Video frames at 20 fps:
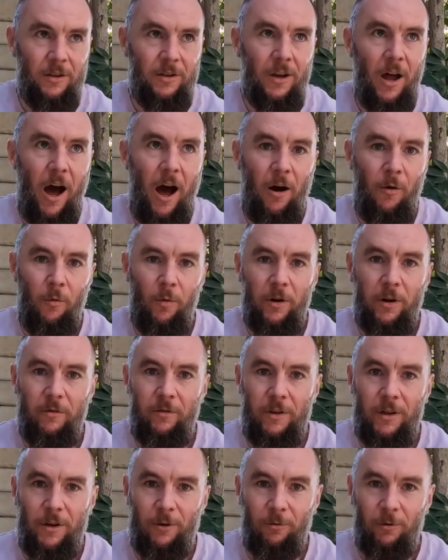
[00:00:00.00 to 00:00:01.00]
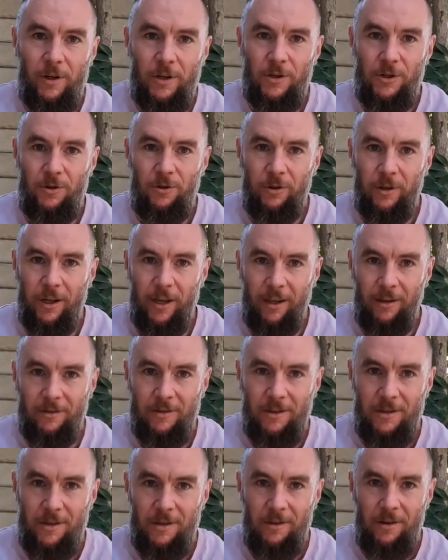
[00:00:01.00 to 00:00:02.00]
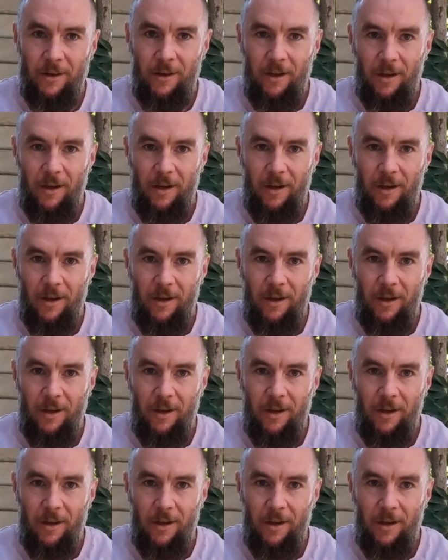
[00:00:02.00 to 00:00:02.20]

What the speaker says: Not one of the original kittens,